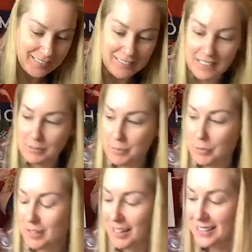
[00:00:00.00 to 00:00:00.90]
Let me
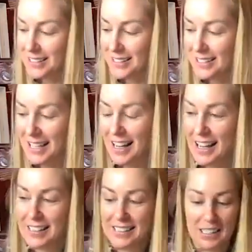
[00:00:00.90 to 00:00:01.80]
put that to the
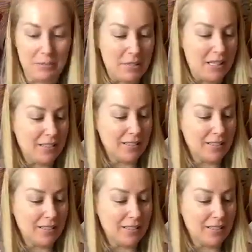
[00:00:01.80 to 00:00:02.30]
side and let me